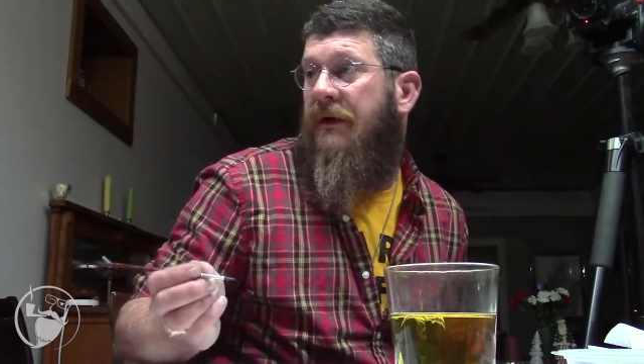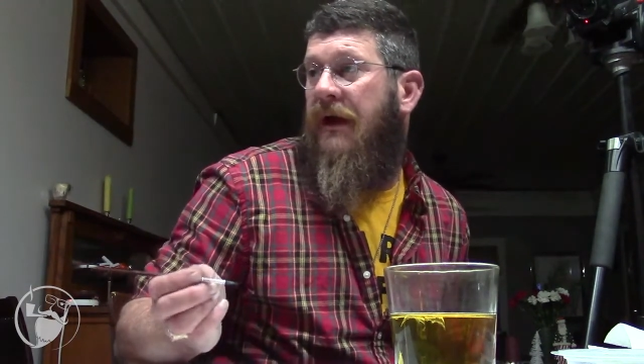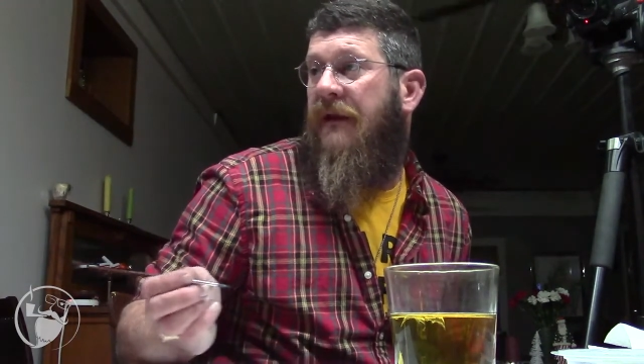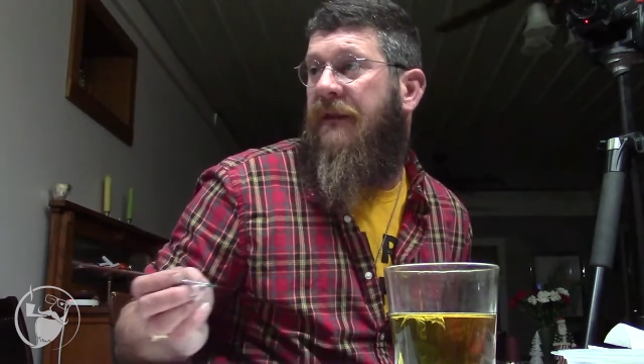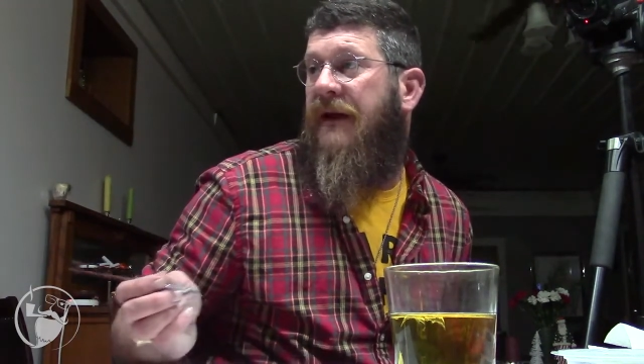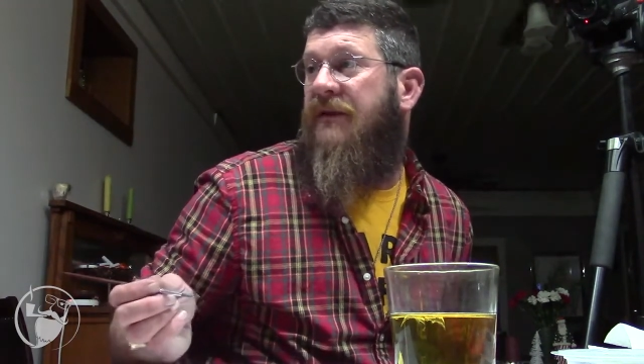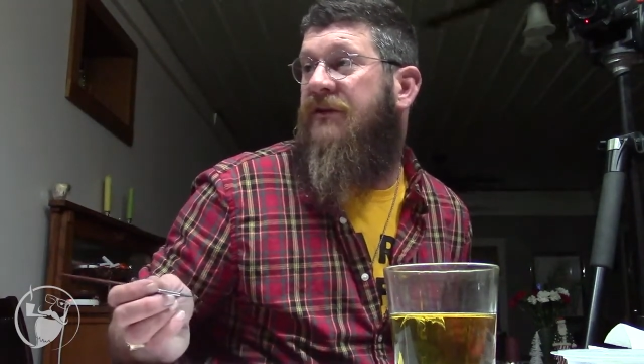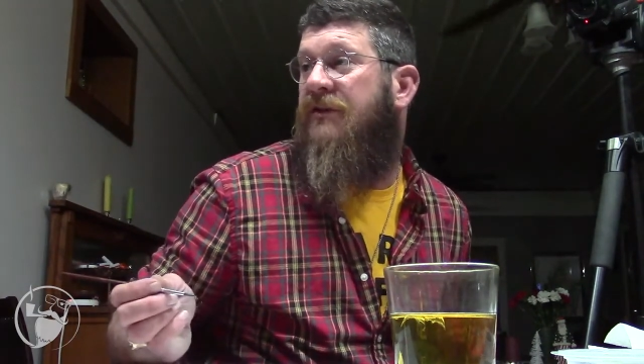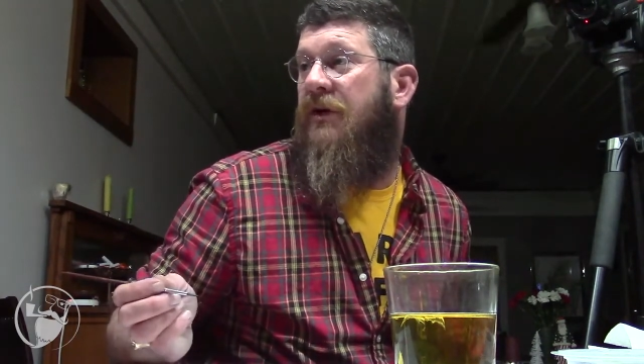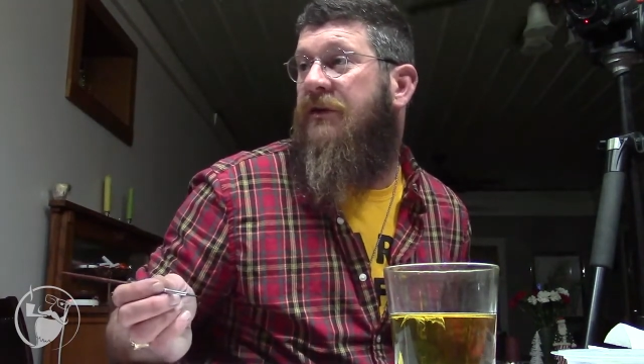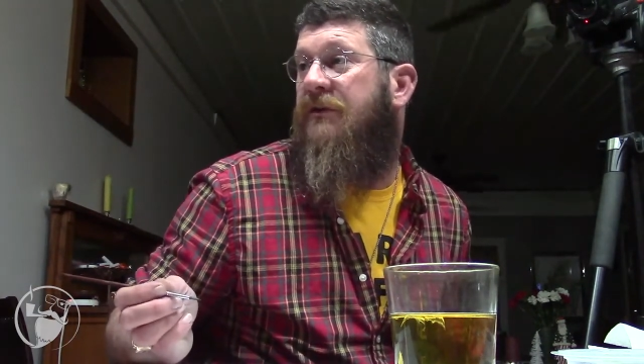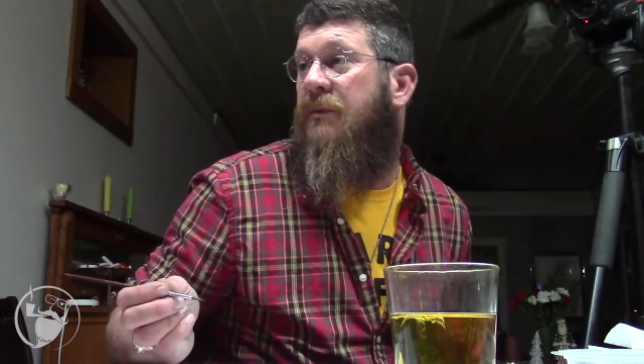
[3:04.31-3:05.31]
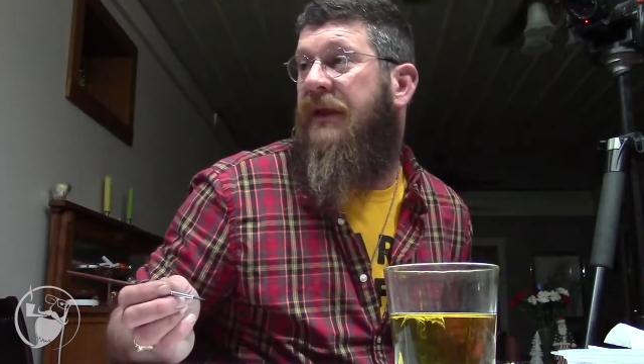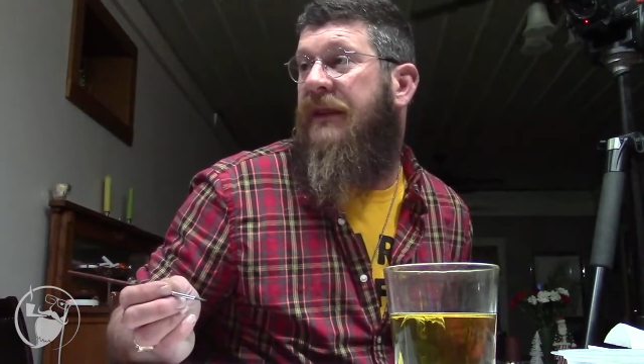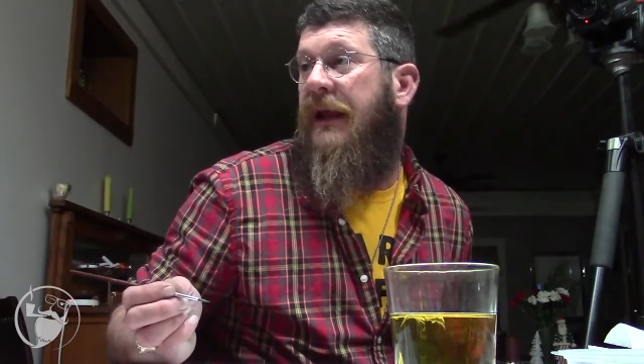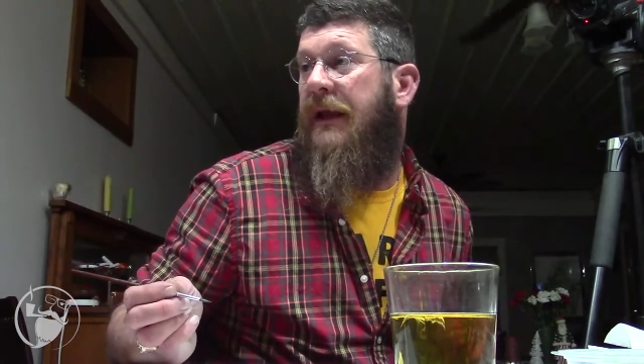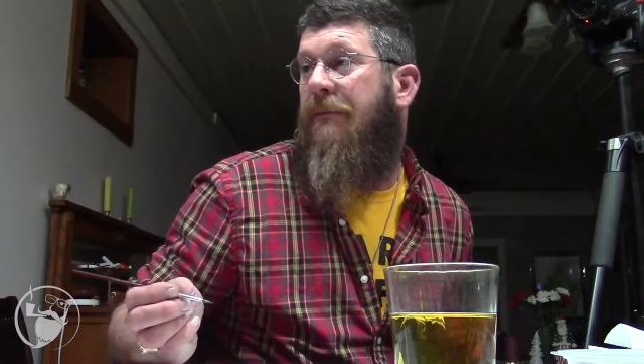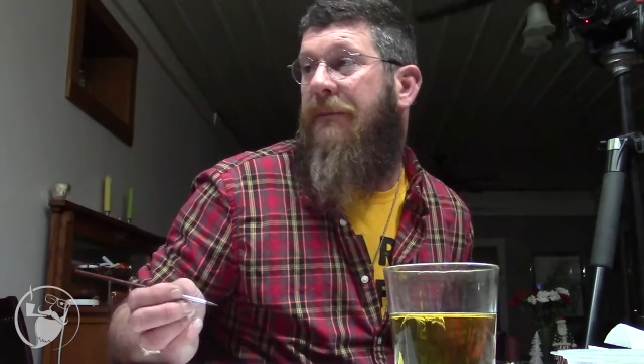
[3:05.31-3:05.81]
and that starts with
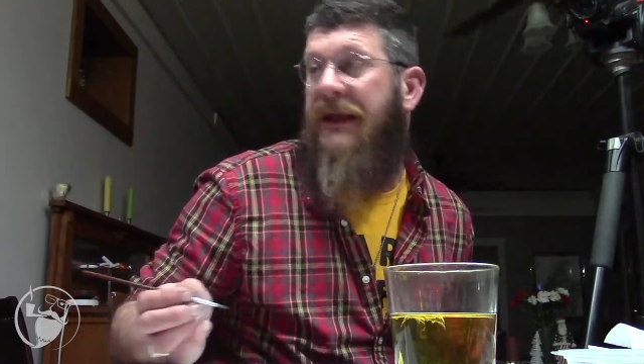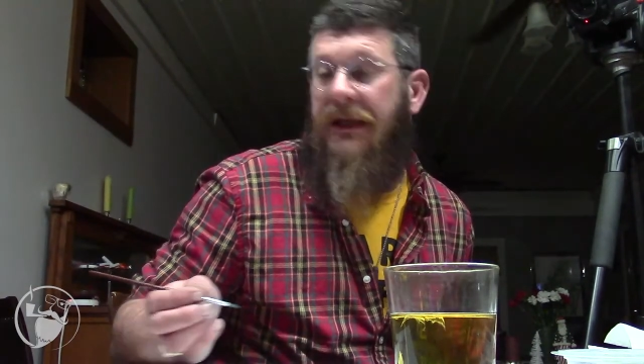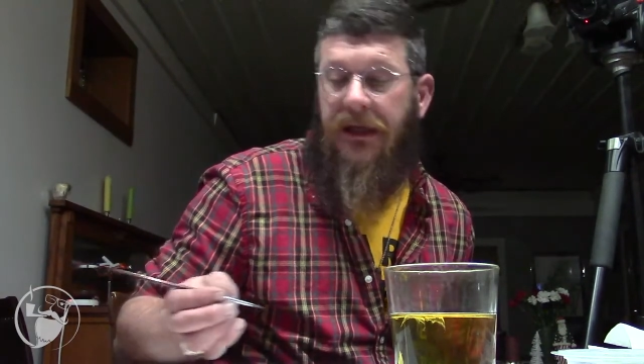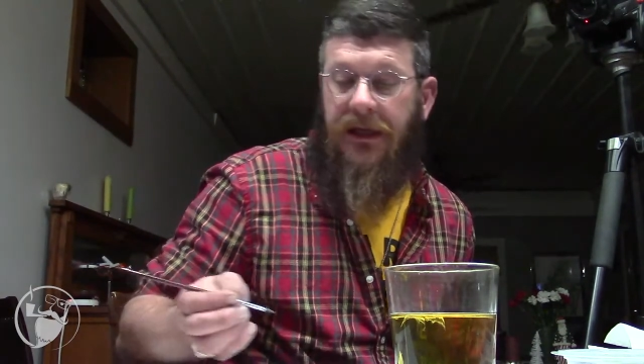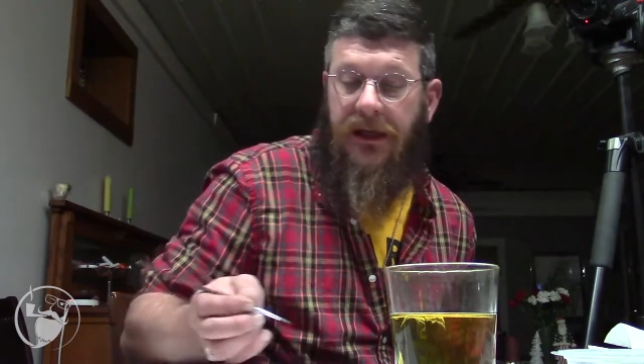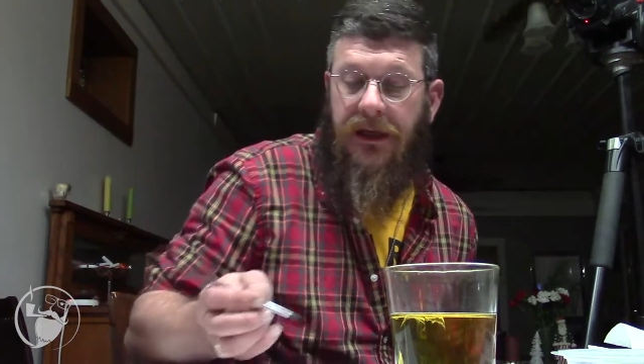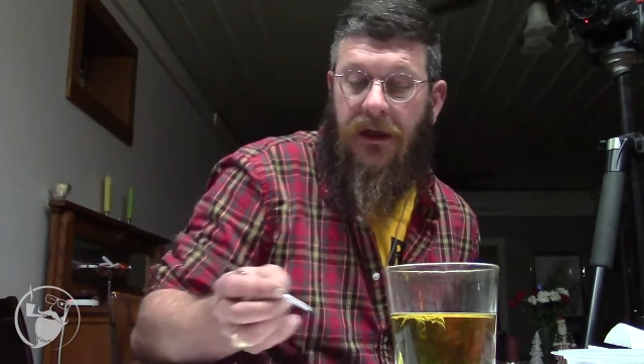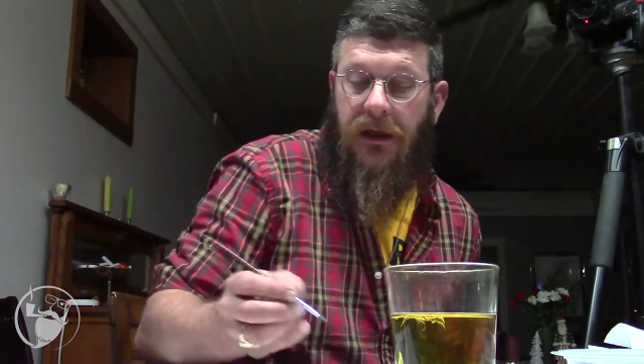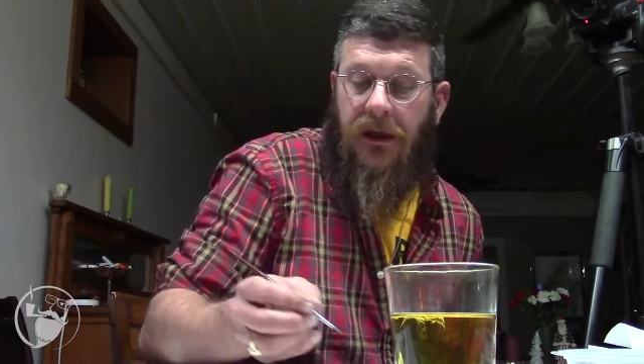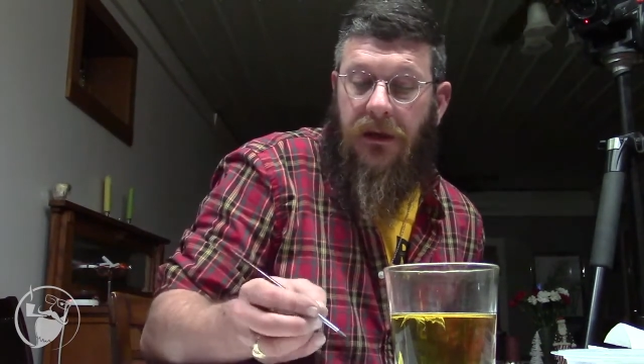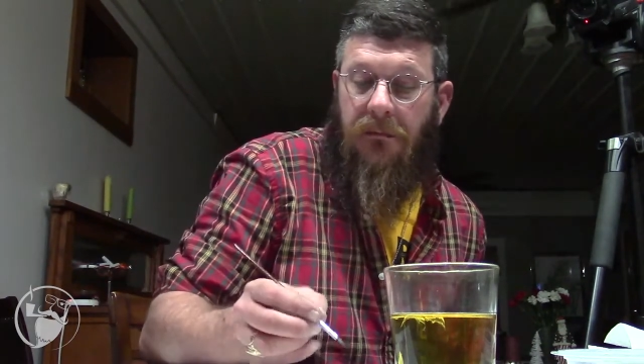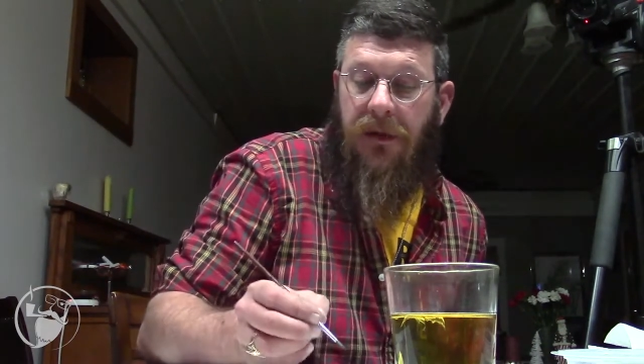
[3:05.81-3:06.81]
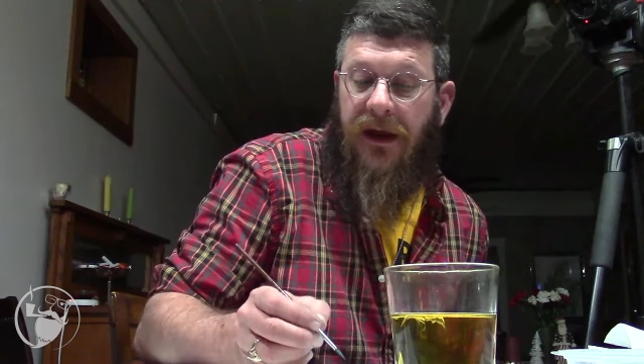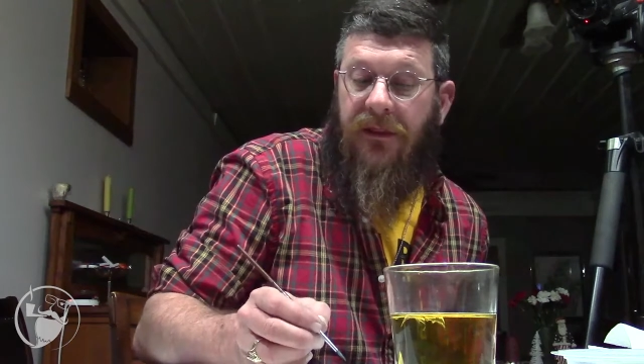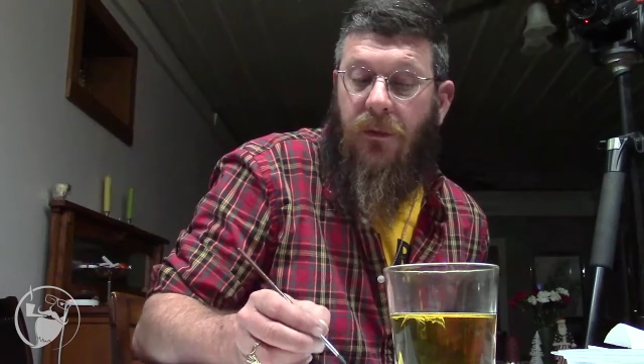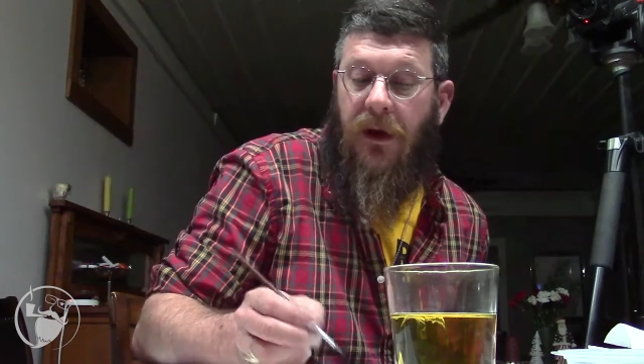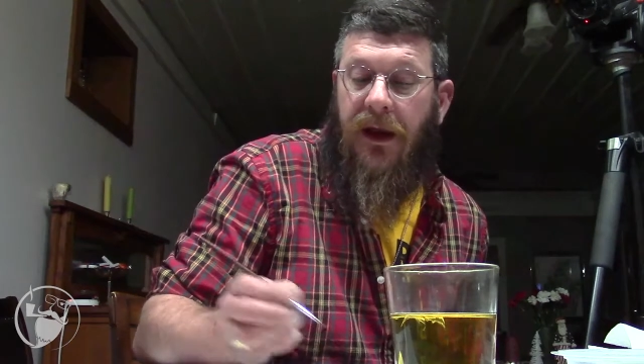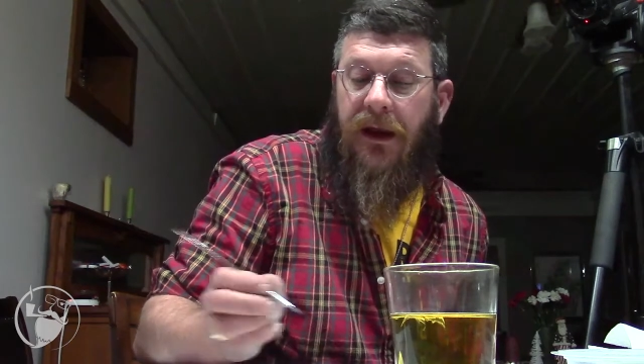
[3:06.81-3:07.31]
a P, by the
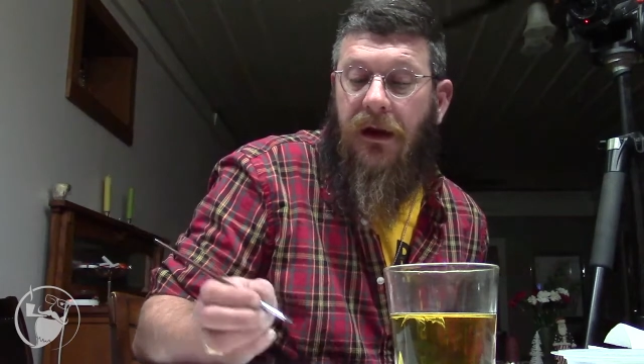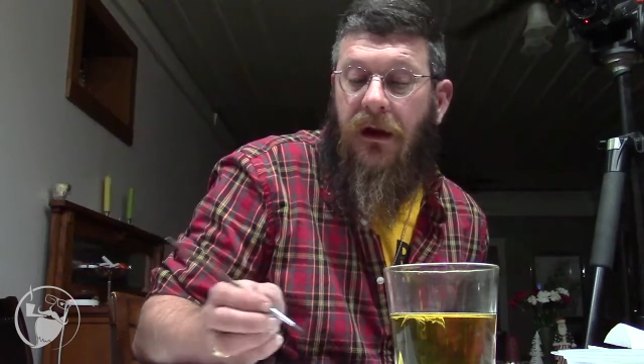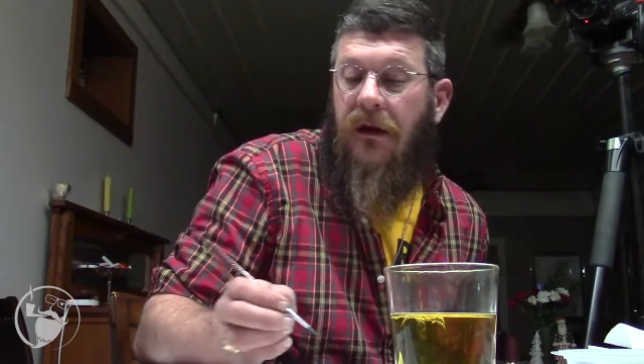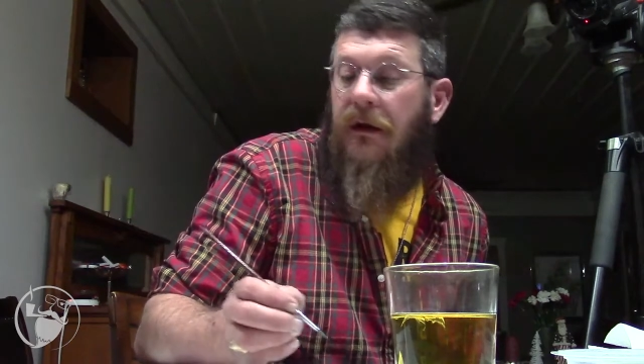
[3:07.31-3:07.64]
way.